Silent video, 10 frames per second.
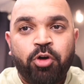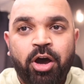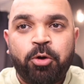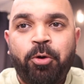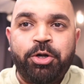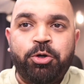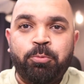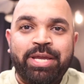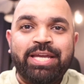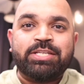are going to
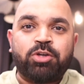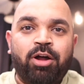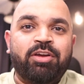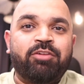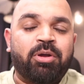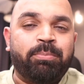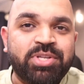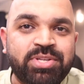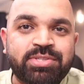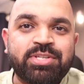be solving for
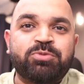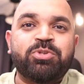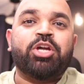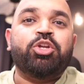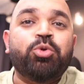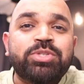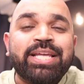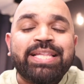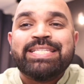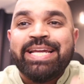businesses which are
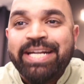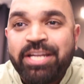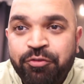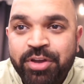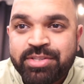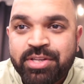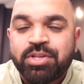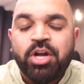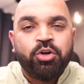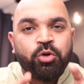using these interfaces
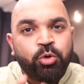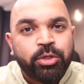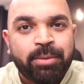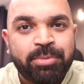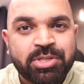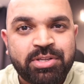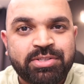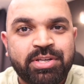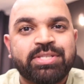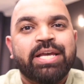to do their
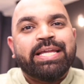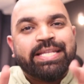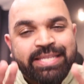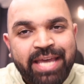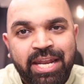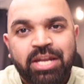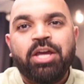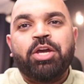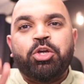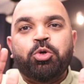businesses, then
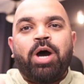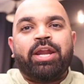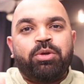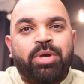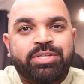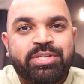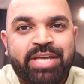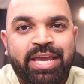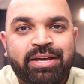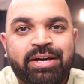you are a UX
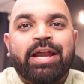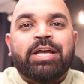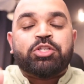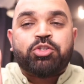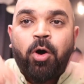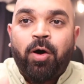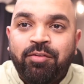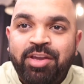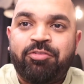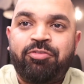designer
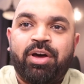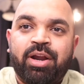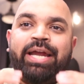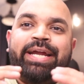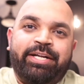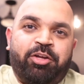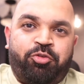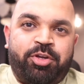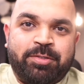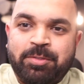solving for
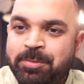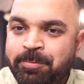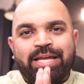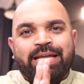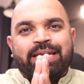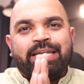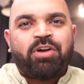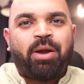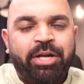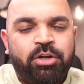interfaces. Now
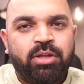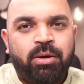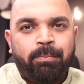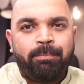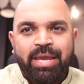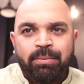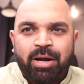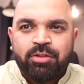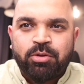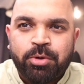coming to the main
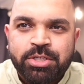part of the question